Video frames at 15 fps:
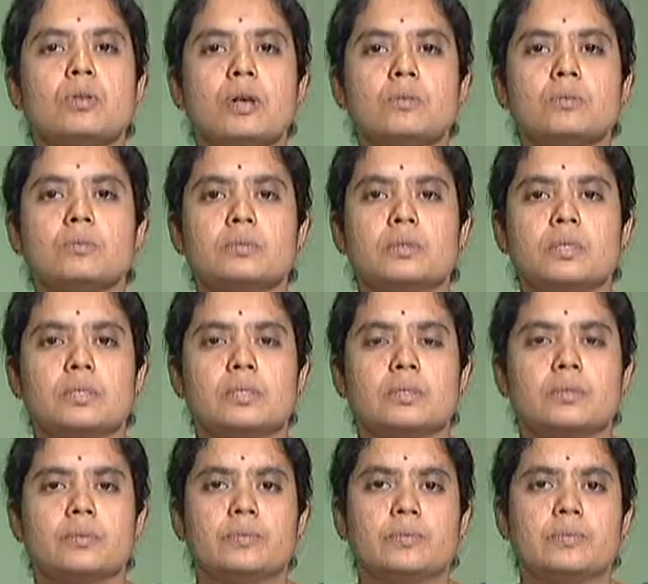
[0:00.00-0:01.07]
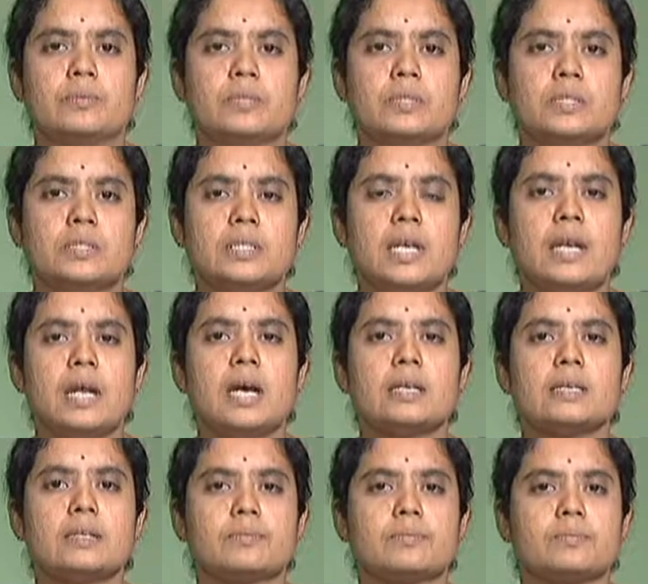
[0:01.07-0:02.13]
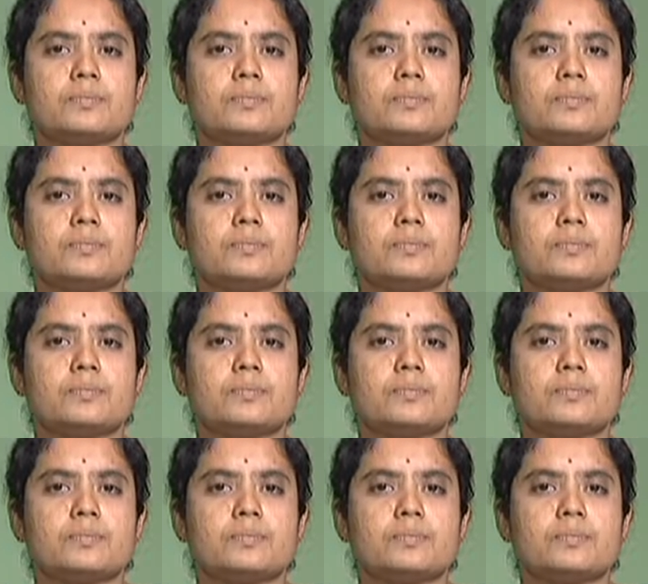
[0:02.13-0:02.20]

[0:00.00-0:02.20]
now there are